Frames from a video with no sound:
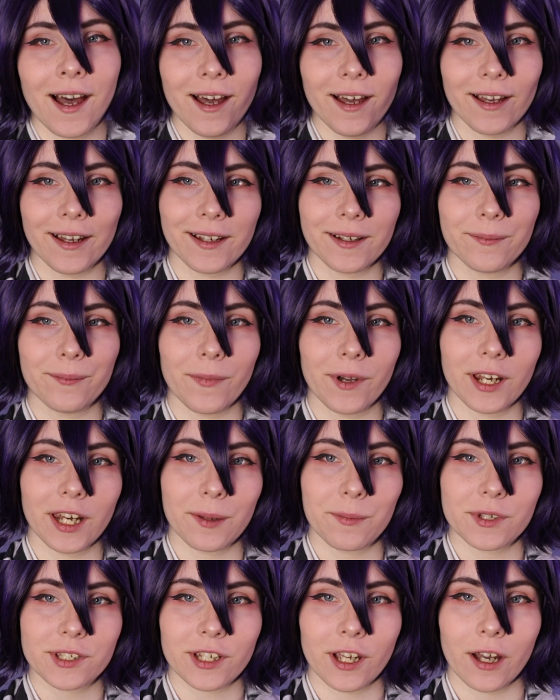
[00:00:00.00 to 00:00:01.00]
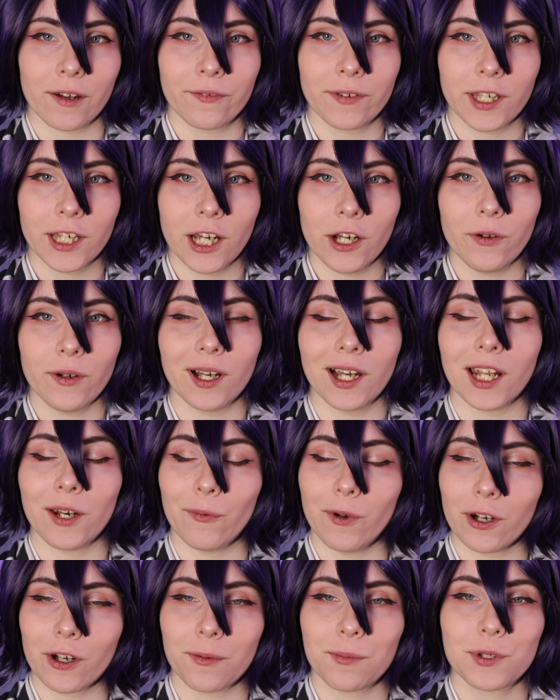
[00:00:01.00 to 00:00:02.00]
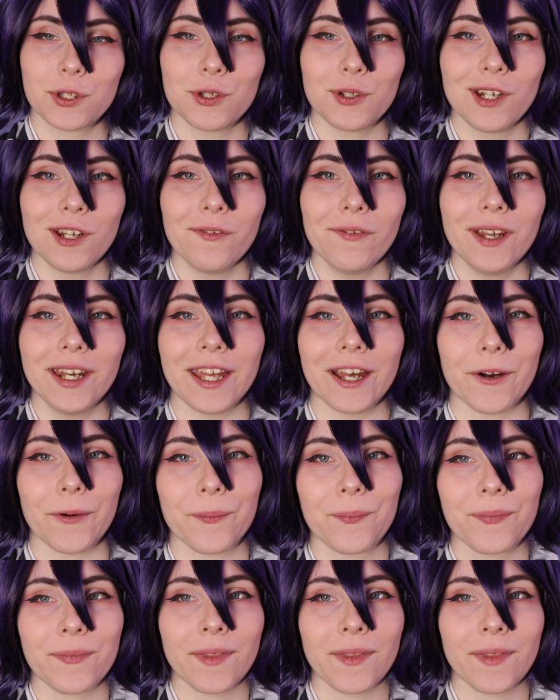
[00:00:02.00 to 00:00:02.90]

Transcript: Hi, my name is Coffeekoe, and welcome to a new video.